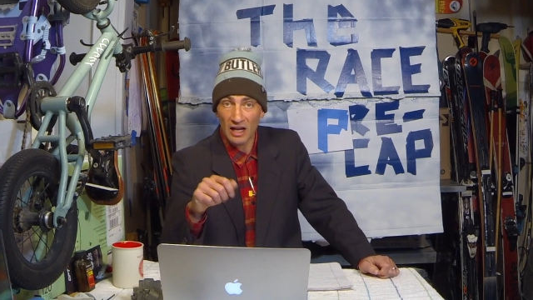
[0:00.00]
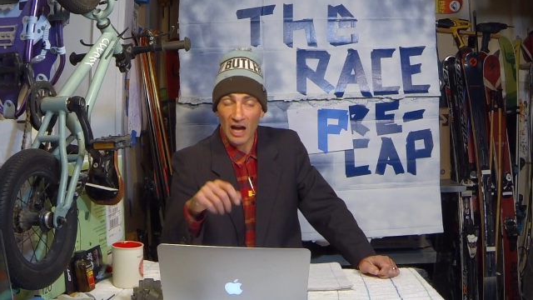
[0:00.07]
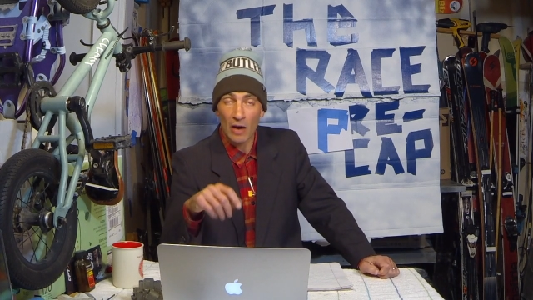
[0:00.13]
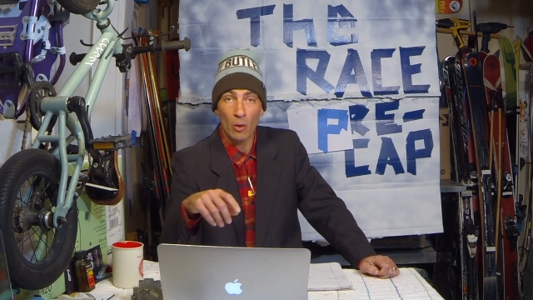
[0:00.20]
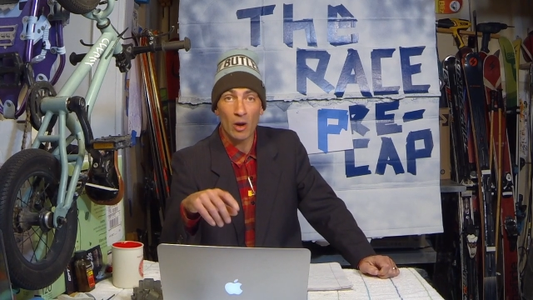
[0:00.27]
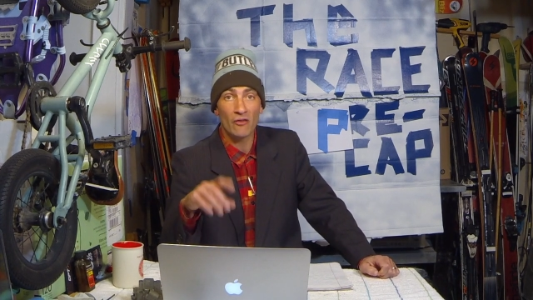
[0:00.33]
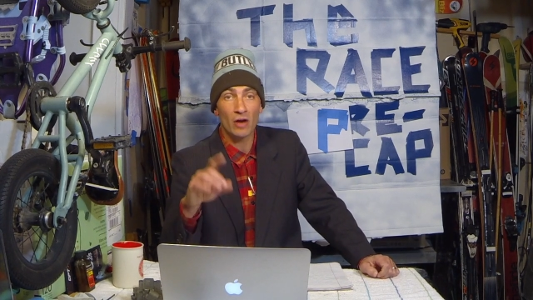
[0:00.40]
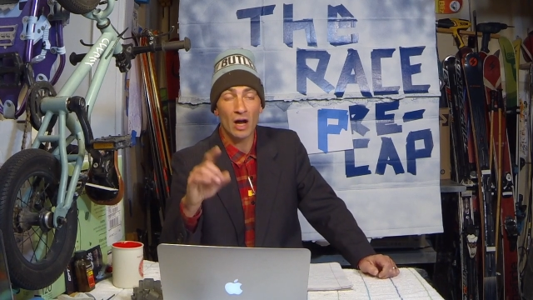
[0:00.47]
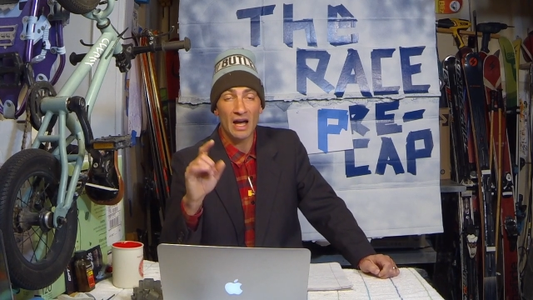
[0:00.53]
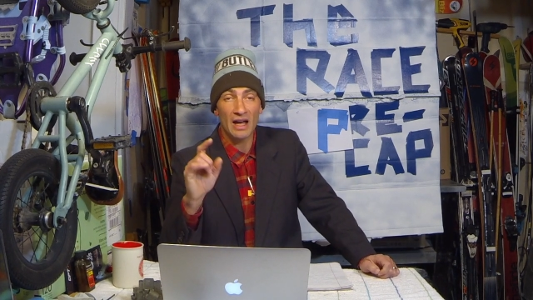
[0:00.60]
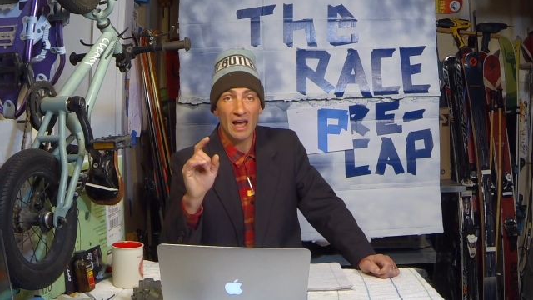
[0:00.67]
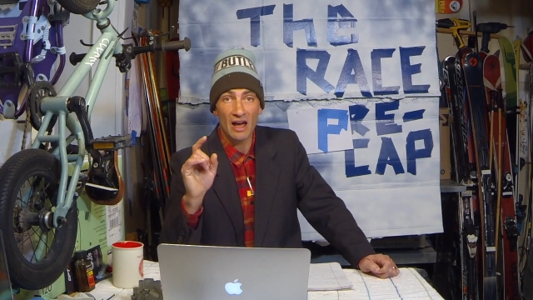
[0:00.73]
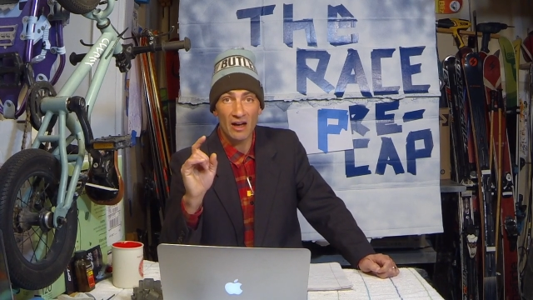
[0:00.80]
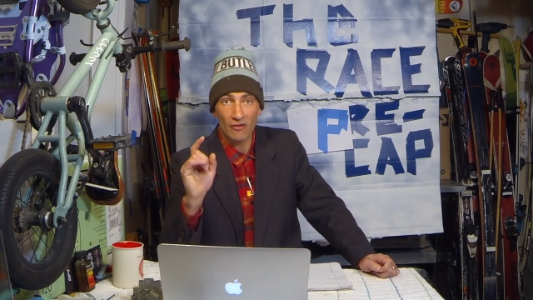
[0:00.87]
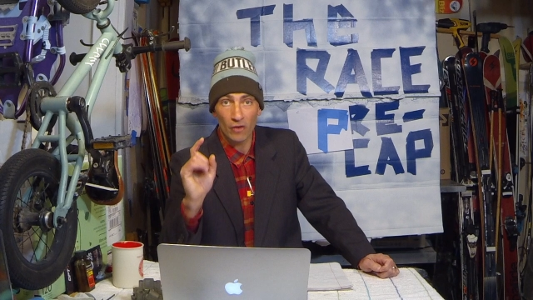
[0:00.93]
However, I
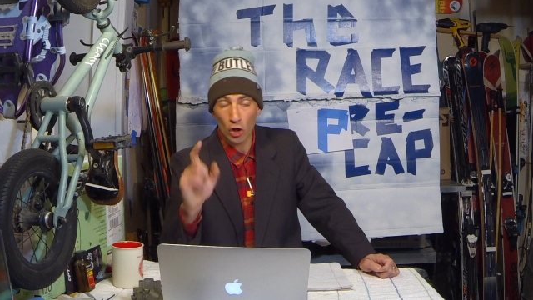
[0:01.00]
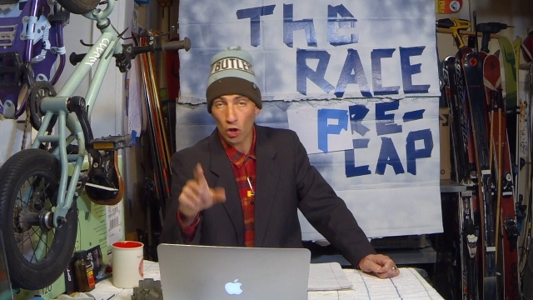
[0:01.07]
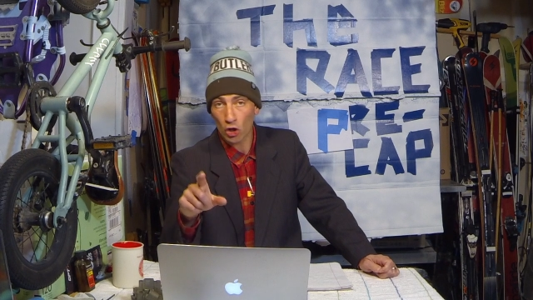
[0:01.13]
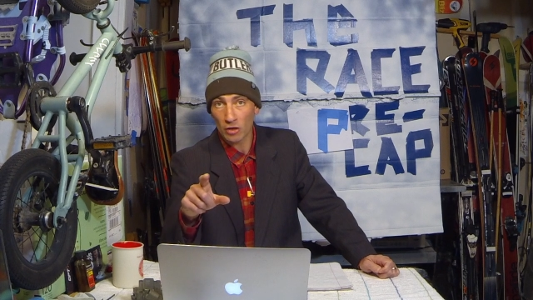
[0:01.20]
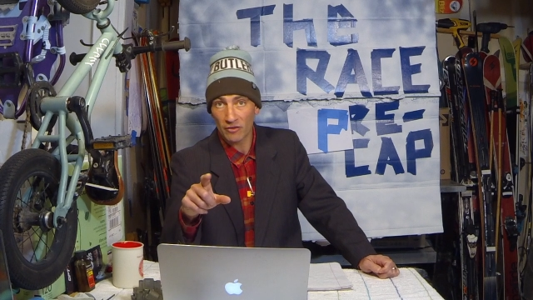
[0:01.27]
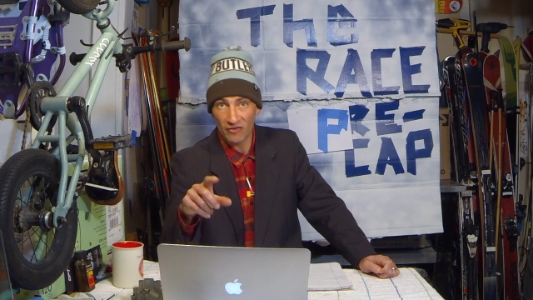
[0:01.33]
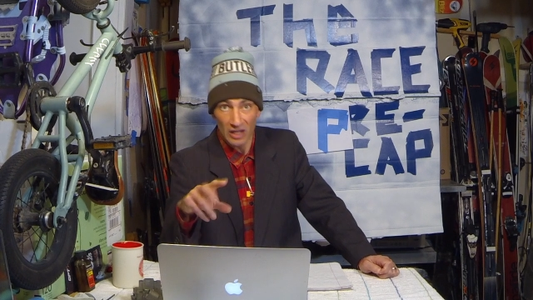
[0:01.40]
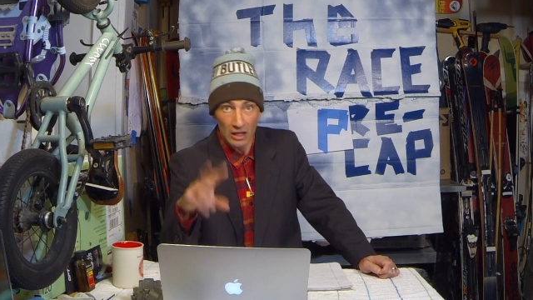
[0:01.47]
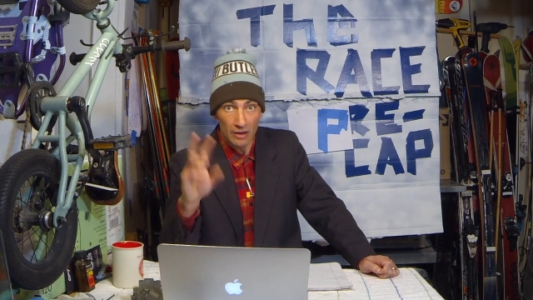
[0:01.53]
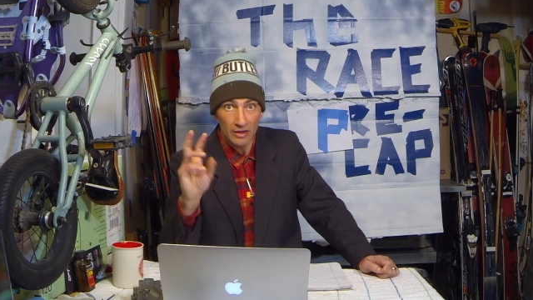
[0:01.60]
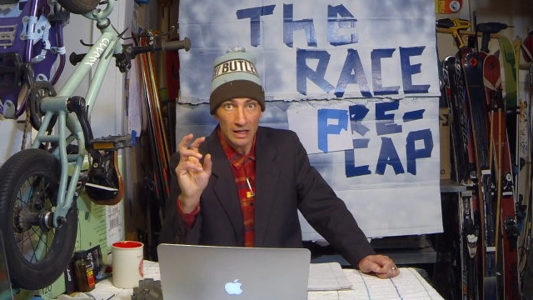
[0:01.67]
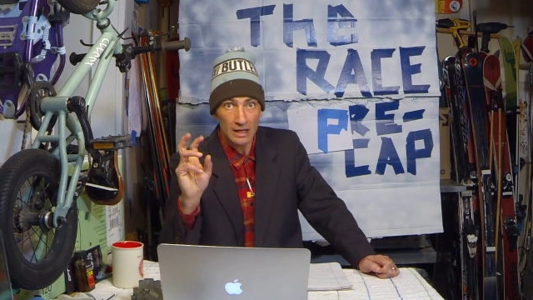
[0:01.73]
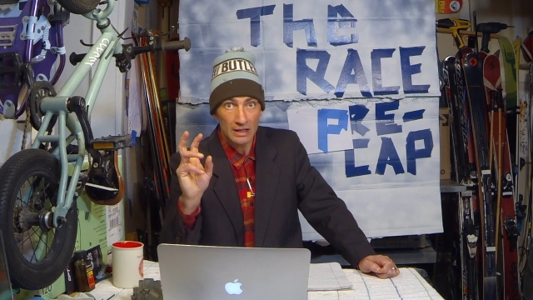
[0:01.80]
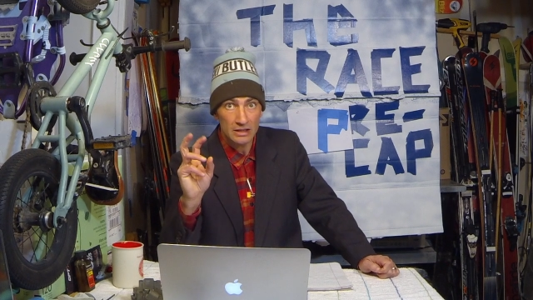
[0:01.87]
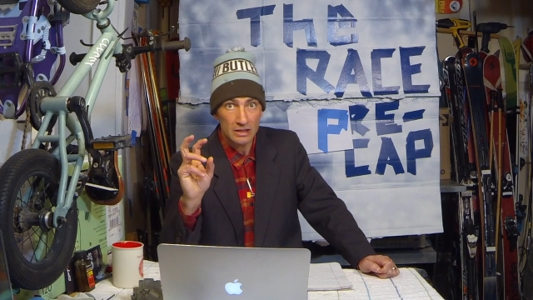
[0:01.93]
have heard via
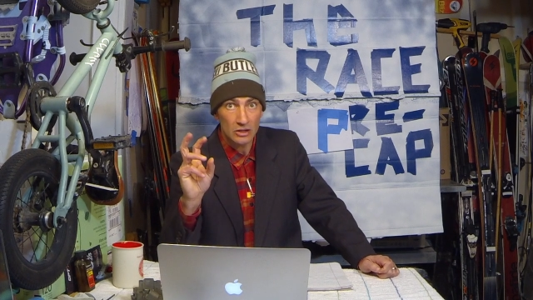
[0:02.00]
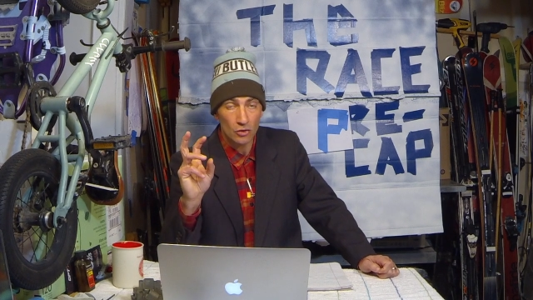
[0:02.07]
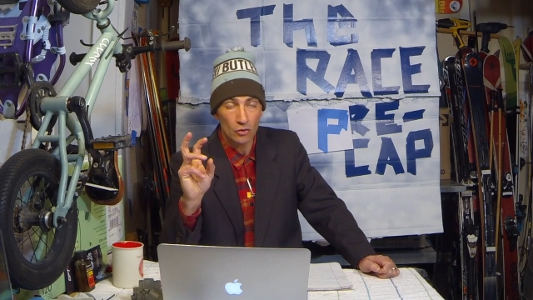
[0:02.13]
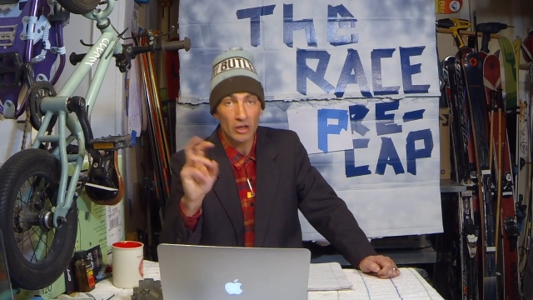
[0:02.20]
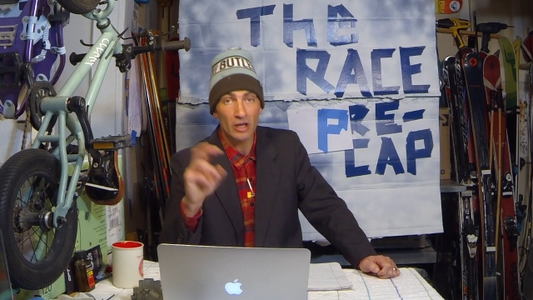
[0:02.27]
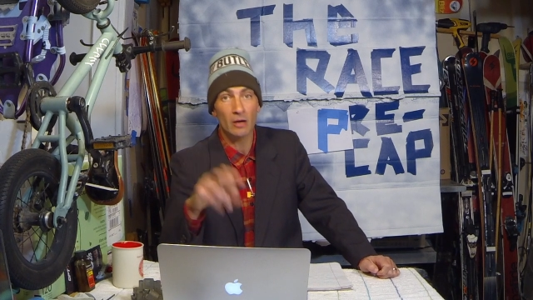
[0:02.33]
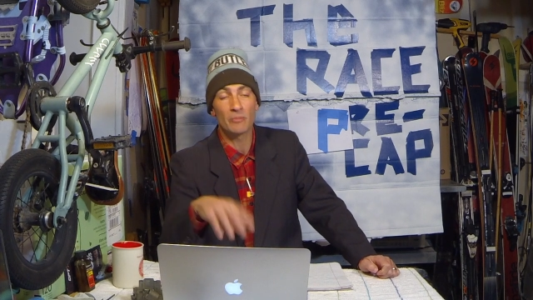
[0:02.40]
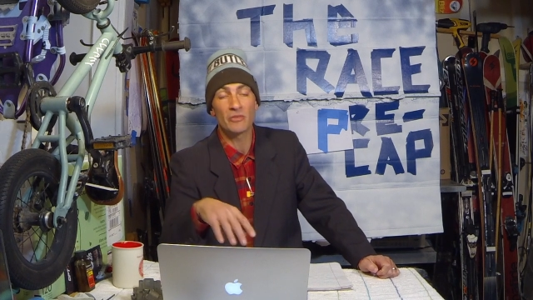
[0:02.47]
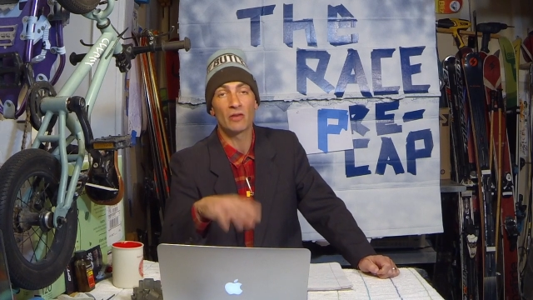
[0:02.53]
the Instagram